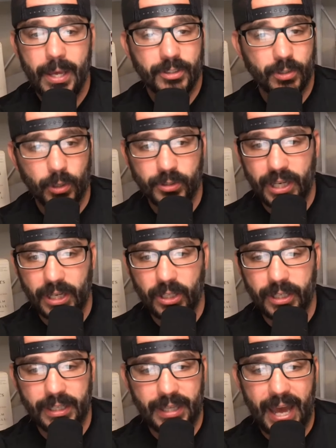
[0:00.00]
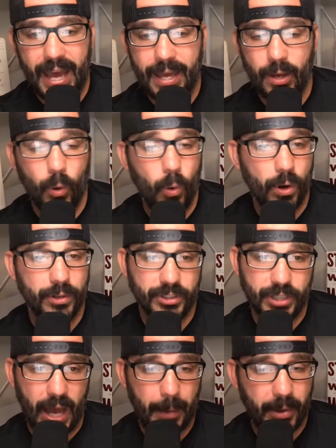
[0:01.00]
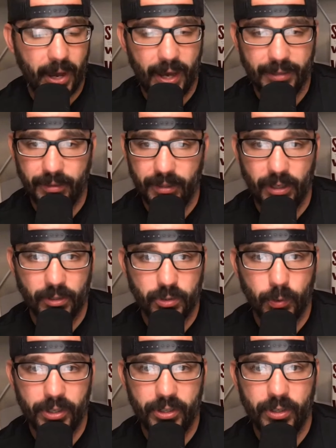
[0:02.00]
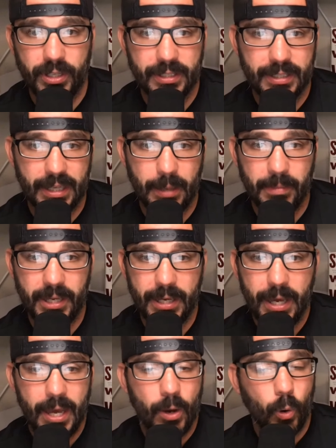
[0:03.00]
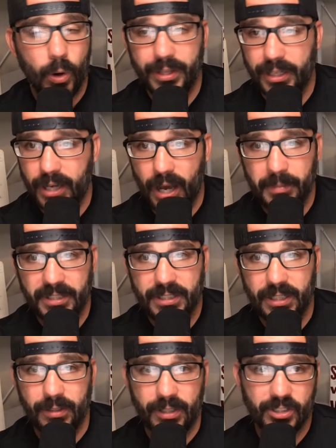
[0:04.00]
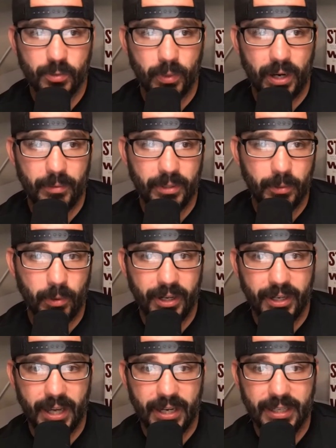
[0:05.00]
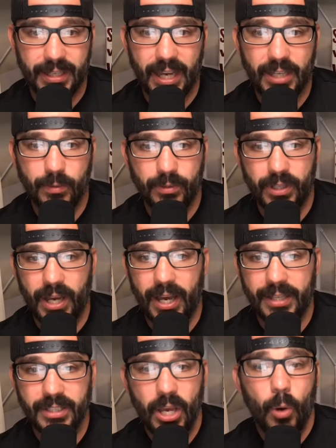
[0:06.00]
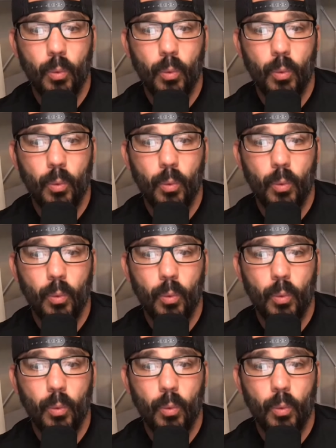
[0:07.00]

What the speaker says: So go take a look at that, or just hop on, Twitter. You can DM me, or in the comments here. This is where I really want to kind of engage with you guys.